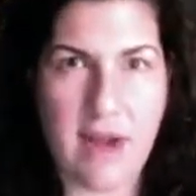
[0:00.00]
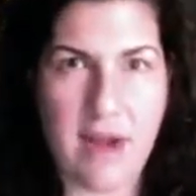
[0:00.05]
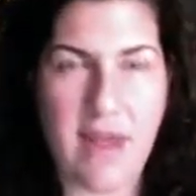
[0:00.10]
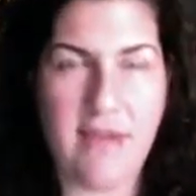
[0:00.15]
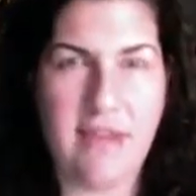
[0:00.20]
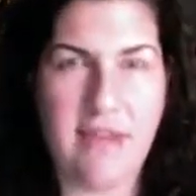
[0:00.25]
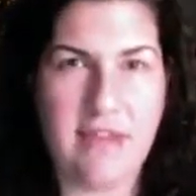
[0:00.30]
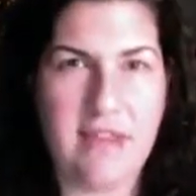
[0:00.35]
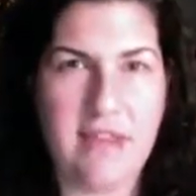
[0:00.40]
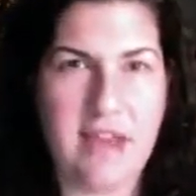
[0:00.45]
And
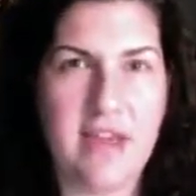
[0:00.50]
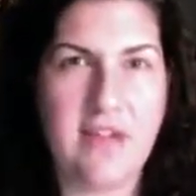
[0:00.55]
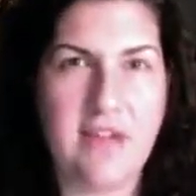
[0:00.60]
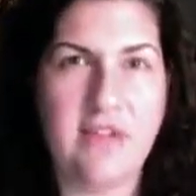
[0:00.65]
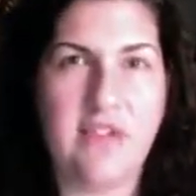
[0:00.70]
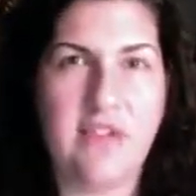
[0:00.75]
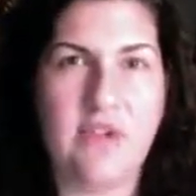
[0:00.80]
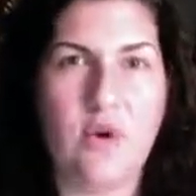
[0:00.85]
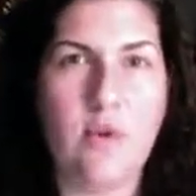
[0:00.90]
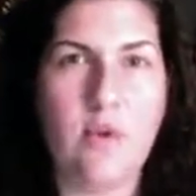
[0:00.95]
I think
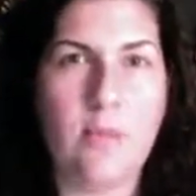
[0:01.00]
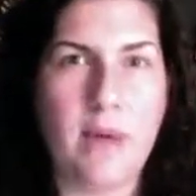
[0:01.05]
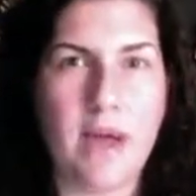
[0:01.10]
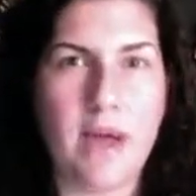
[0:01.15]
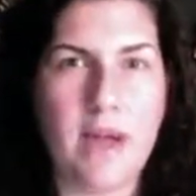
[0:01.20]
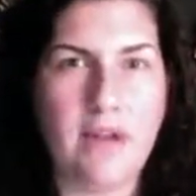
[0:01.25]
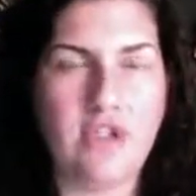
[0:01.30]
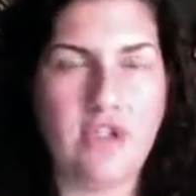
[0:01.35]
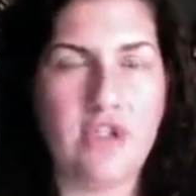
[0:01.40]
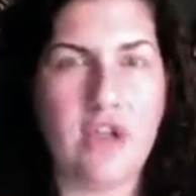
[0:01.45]
so
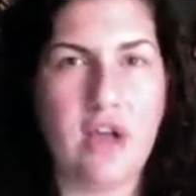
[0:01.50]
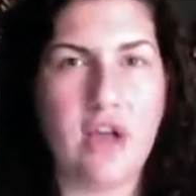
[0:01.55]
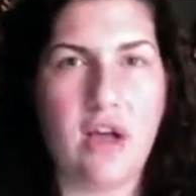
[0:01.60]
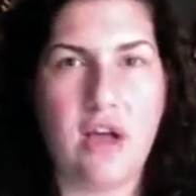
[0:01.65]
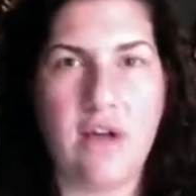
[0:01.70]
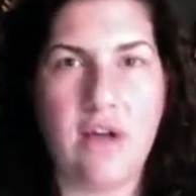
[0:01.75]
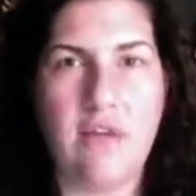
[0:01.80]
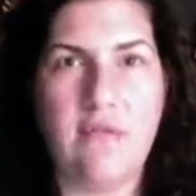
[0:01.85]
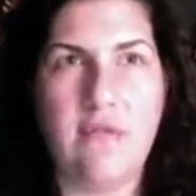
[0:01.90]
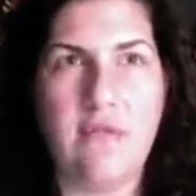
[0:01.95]
much
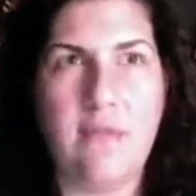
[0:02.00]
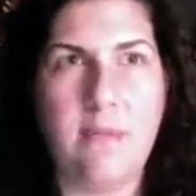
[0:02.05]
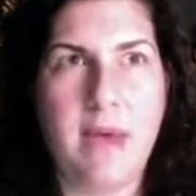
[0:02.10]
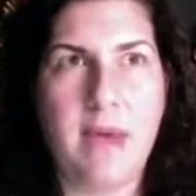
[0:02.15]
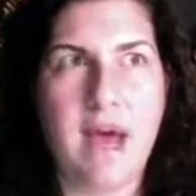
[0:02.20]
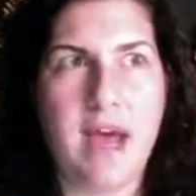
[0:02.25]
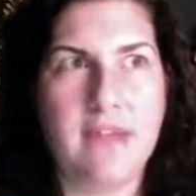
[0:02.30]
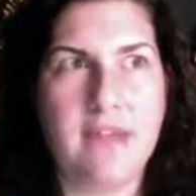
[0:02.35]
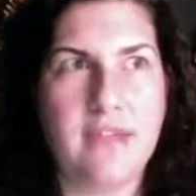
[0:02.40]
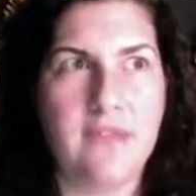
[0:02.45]
of the
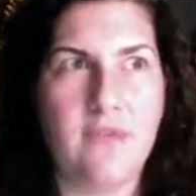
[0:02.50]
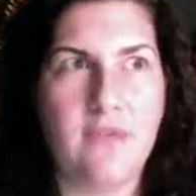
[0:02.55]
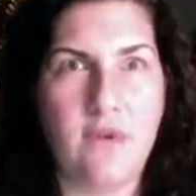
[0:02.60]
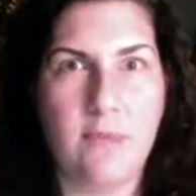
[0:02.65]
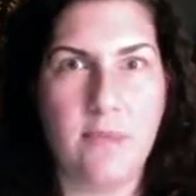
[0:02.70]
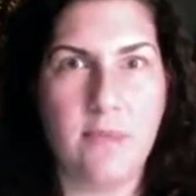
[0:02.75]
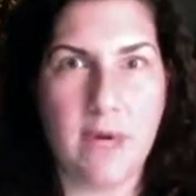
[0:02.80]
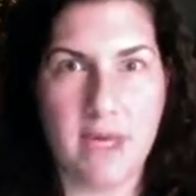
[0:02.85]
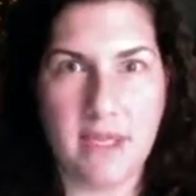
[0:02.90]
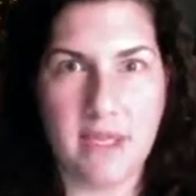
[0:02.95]
past few
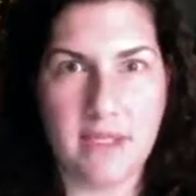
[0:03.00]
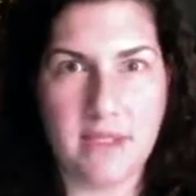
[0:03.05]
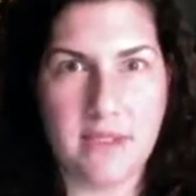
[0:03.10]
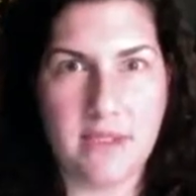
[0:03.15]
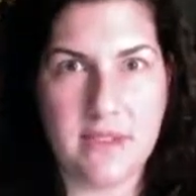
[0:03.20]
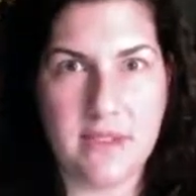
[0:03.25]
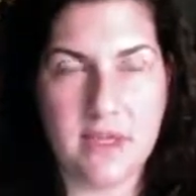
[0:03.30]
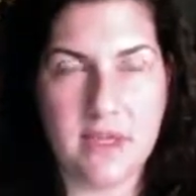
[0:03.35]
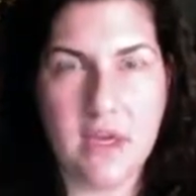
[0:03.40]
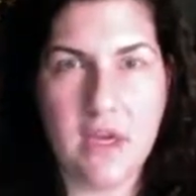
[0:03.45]

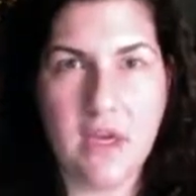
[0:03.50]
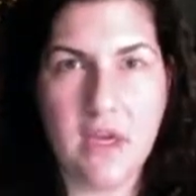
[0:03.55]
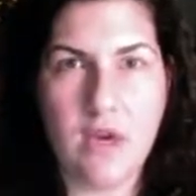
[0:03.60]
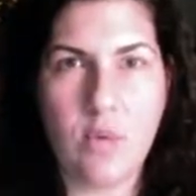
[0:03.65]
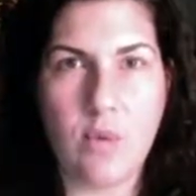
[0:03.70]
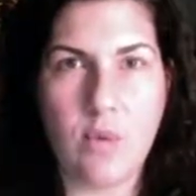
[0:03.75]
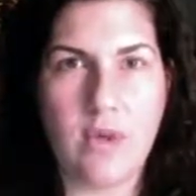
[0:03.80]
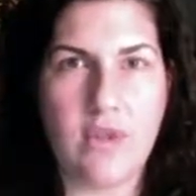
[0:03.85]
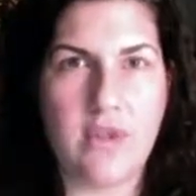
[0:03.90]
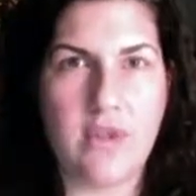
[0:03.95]
months
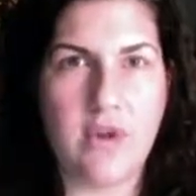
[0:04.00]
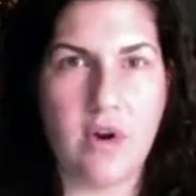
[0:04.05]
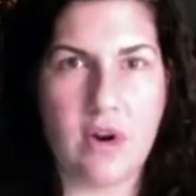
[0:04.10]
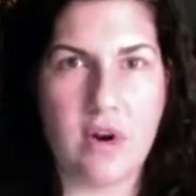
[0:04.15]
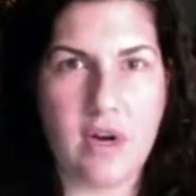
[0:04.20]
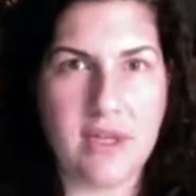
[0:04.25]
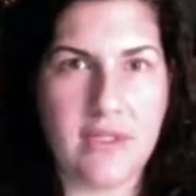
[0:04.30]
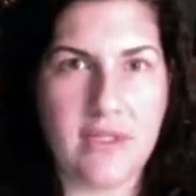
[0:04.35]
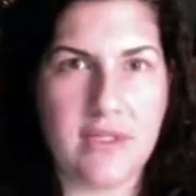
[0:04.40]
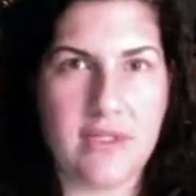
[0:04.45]
with
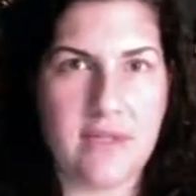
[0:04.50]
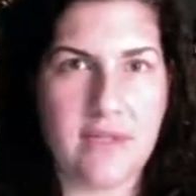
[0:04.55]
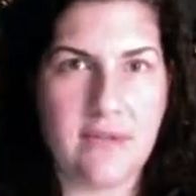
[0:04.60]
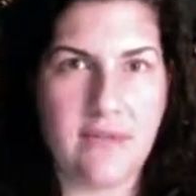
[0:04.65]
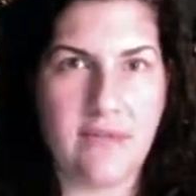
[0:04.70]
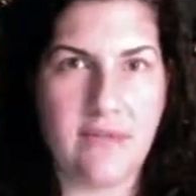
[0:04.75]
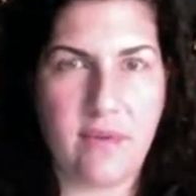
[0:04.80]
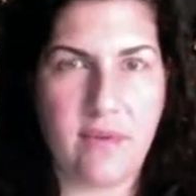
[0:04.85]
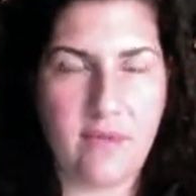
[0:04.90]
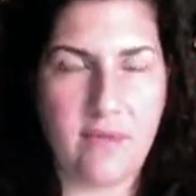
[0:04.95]
Uranus
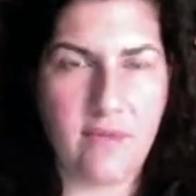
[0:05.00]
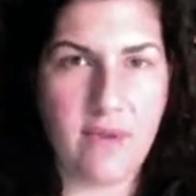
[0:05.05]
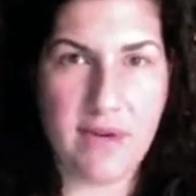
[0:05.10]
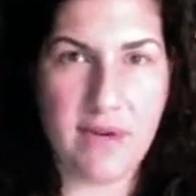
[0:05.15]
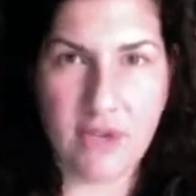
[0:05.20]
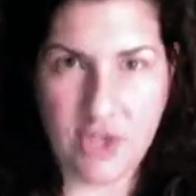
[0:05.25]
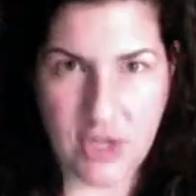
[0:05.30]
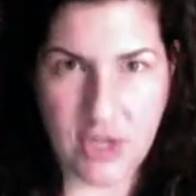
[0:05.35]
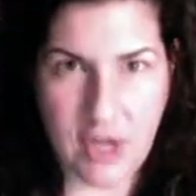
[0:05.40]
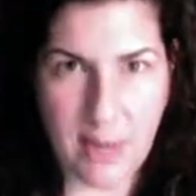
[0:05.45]

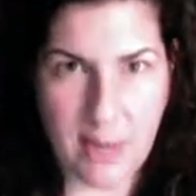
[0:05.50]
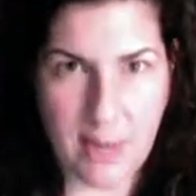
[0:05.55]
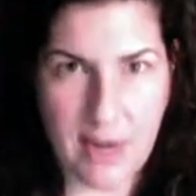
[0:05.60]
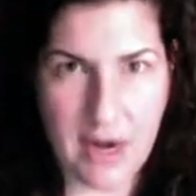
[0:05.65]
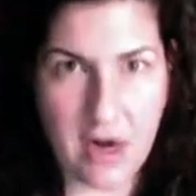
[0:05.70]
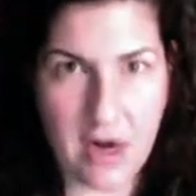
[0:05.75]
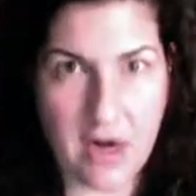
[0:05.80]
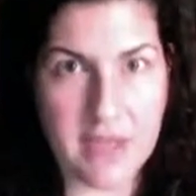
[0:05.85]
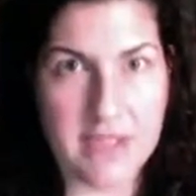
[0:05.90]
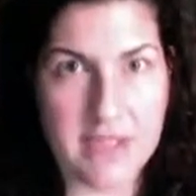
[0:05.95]
finishing up in
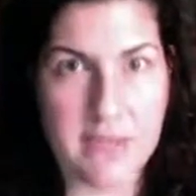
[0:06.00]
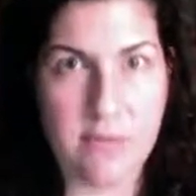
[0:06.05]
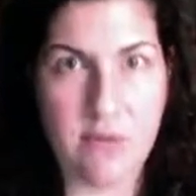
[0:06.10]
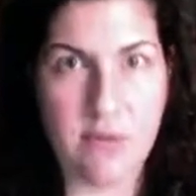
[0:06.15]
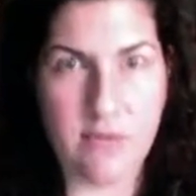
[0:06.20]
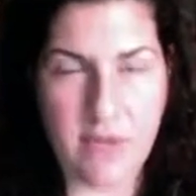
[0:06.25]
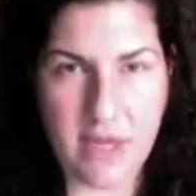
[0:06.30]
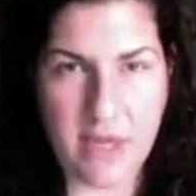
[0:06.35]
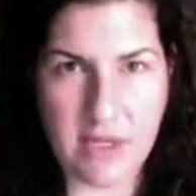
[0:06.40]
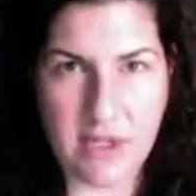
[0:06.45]
Aries and
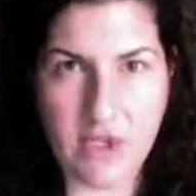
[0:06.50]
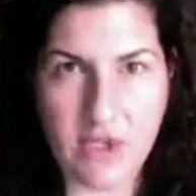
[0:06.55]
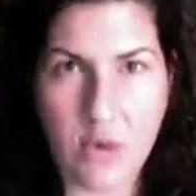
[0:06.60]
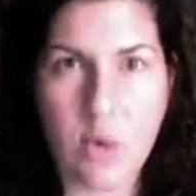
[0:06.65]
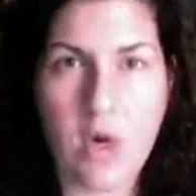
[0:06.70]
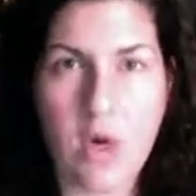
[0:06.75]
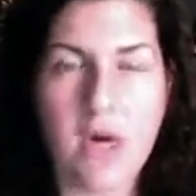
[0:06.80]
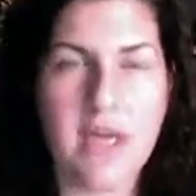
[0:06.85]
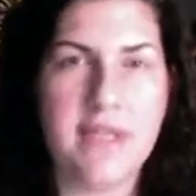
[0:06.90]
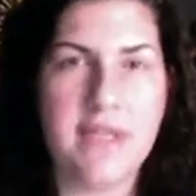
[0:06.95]
moving into
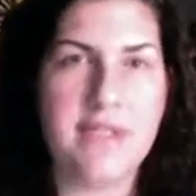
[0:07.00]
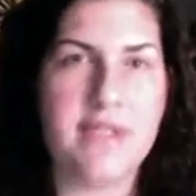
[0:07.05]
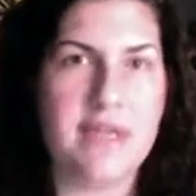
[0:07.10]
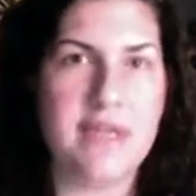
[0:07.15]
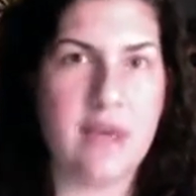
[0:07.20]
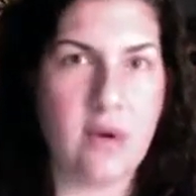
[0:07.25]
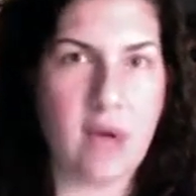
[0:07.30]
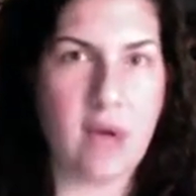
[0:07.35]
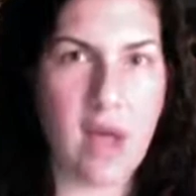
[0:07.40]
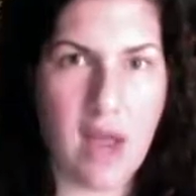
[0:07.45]
Taurus, and
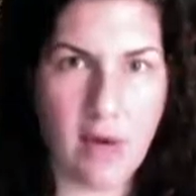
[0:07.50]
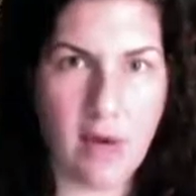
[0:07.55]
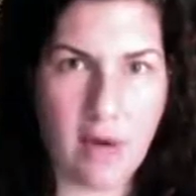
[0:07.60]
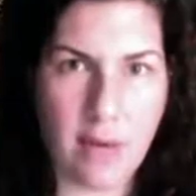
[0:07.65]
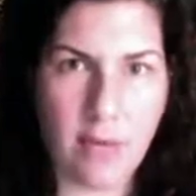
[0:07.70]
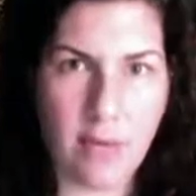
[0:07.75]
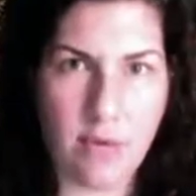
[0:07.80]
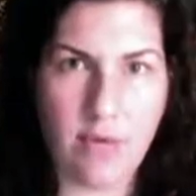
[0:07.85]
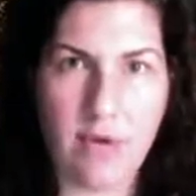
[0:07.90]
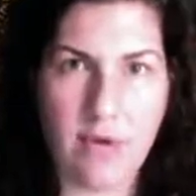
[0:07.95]
now
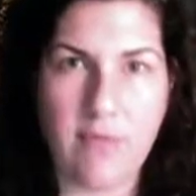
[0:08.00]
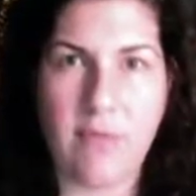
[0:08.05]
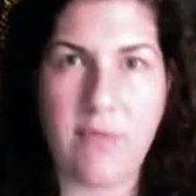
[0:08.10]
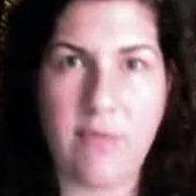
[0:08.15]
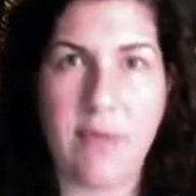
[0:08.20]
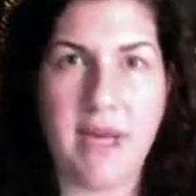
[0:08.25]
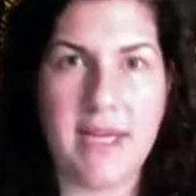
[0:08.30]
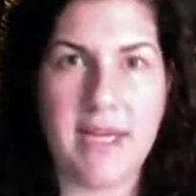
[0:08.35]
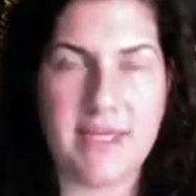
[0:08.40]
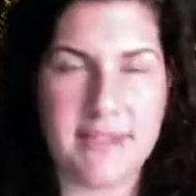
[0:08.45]
Chiron moving
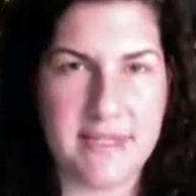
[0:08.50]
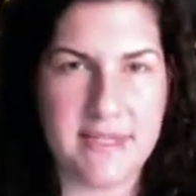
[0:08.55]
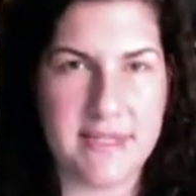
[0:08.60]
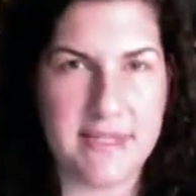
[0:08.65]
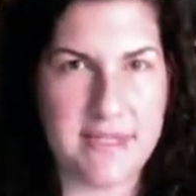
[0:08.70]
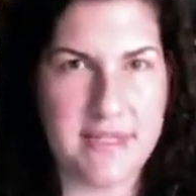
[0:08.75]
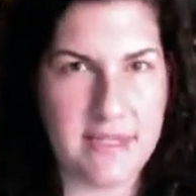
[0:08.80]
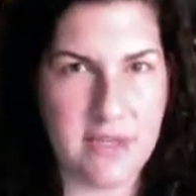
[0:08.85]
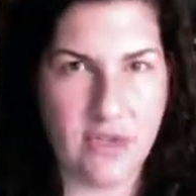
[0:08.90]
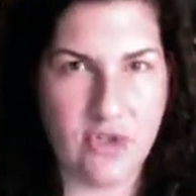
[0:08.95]
from
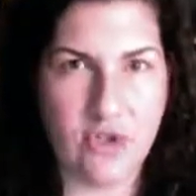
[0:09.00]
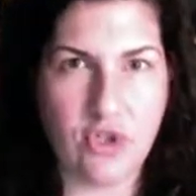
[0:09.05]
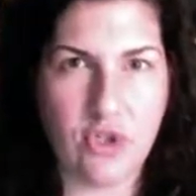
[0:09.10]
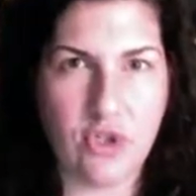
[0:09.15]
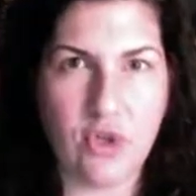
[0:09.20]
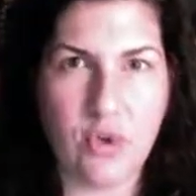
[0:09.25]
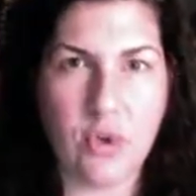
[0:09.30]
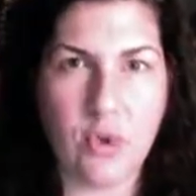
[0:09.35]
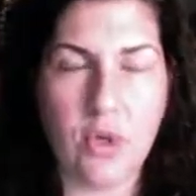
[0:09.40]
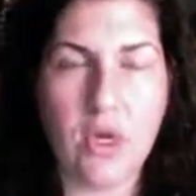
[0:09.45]
Pisces
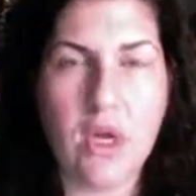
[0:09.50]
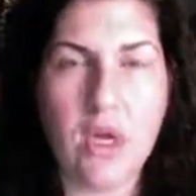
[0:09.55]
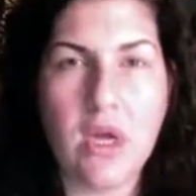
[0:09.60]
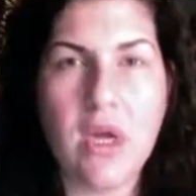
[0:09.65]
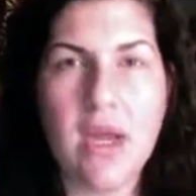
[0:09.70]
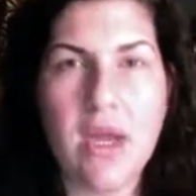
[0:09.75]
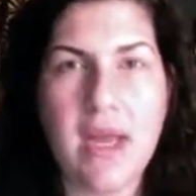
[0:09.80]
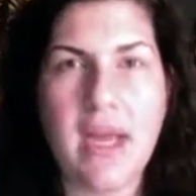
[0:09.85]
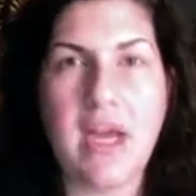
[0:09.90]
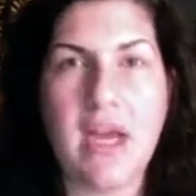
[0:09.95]
into
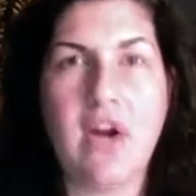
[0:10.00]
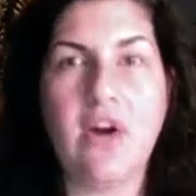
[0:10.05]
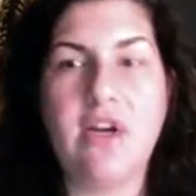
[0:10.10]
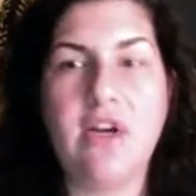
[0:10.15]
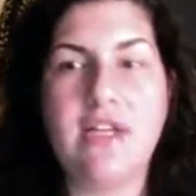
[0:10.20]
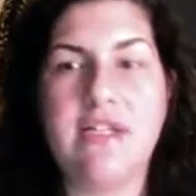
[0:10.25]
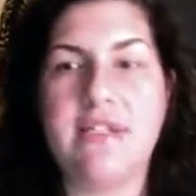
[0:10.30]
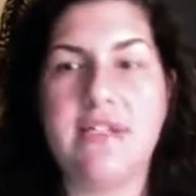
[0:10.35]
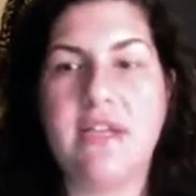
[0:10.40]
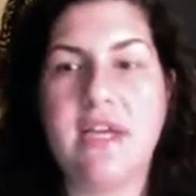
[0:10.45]

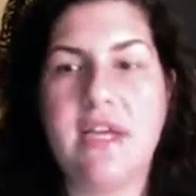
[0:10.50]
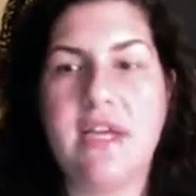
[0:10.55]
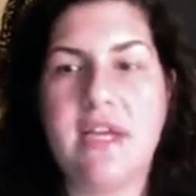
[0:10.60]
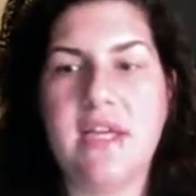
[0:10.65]
Aries,